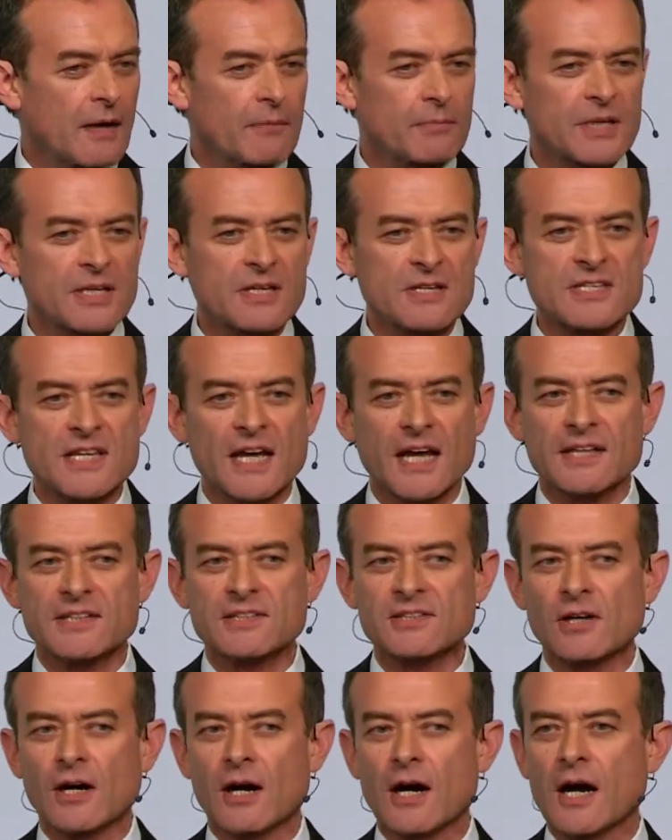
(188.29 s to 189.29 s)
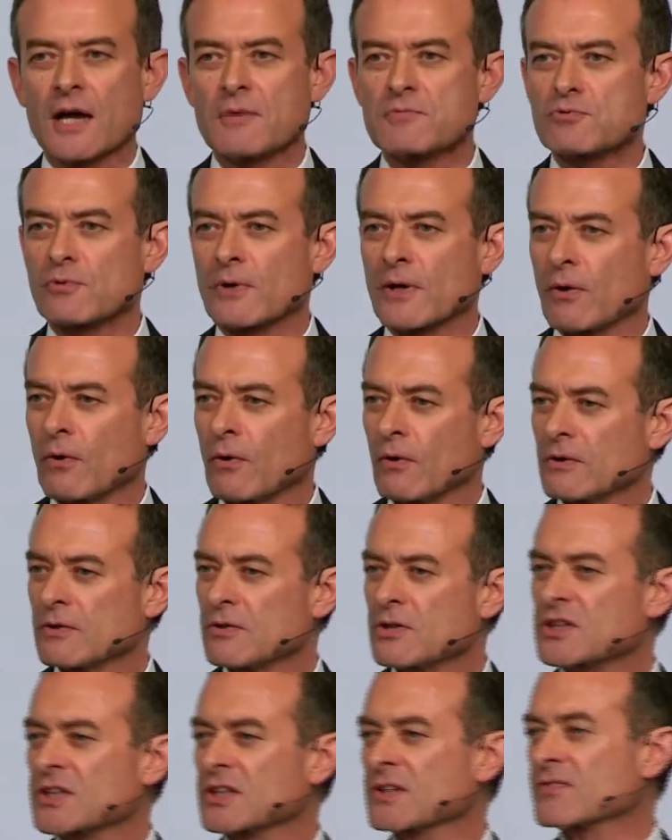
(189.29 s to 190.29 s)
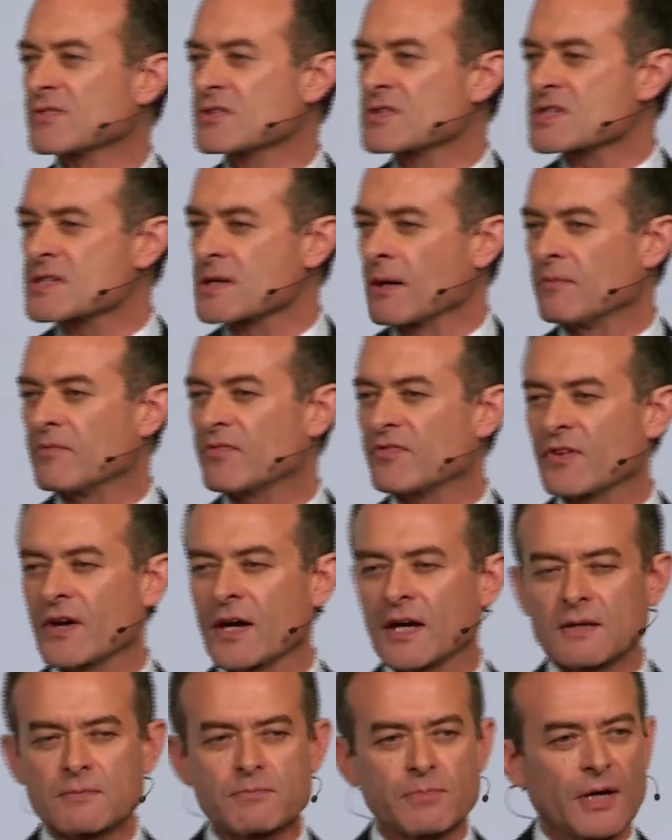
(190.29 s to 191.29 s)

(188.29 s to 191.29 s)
Because at times we're all looking for something,